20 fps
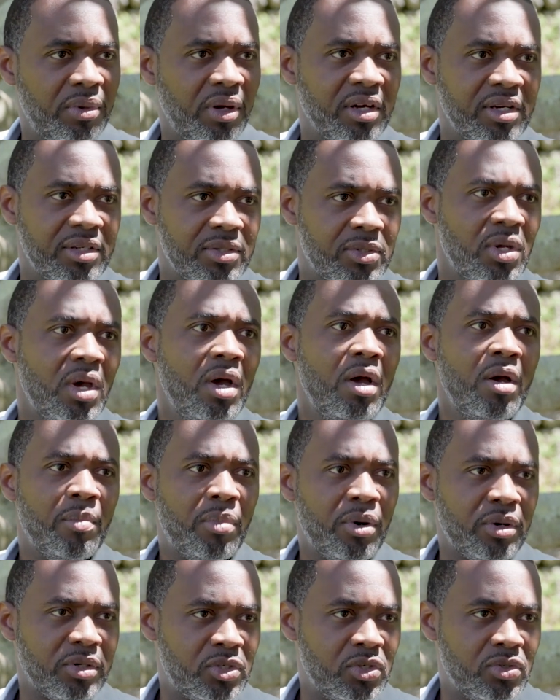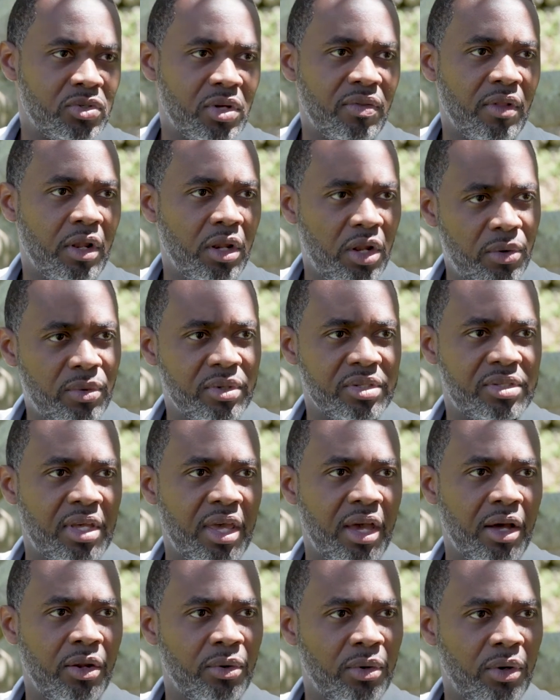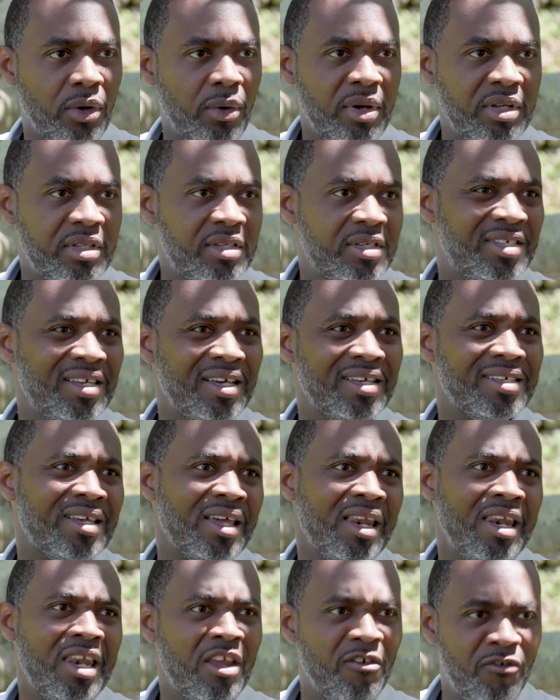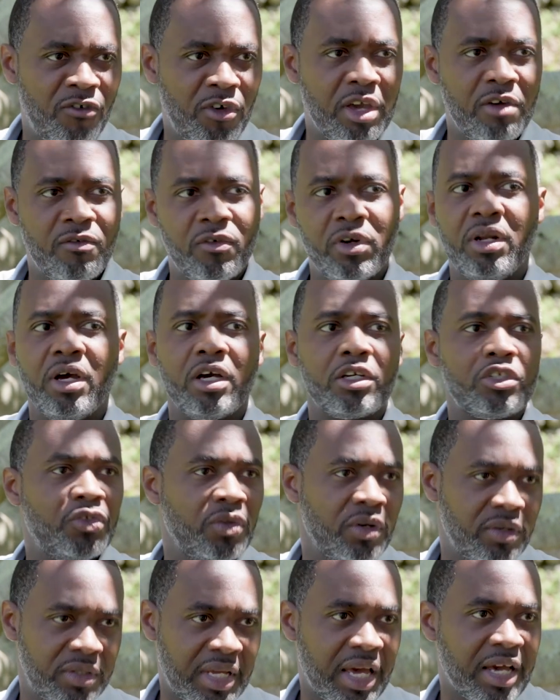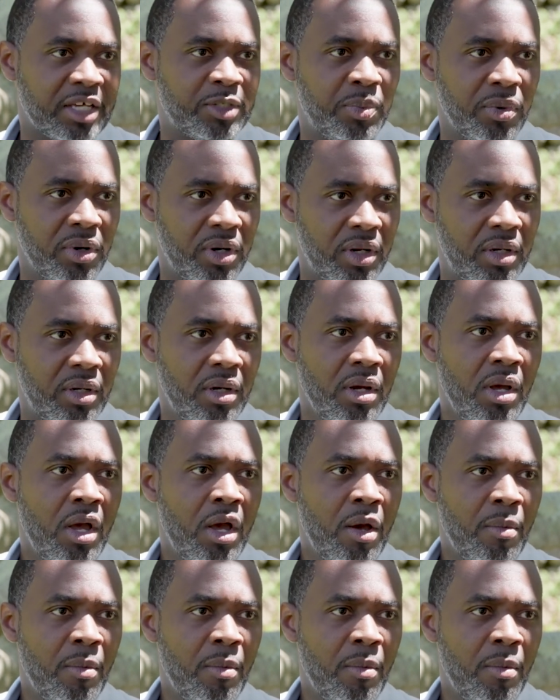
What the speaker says: because persons on the lower scale who are going to see a significant reduction in their tax burden,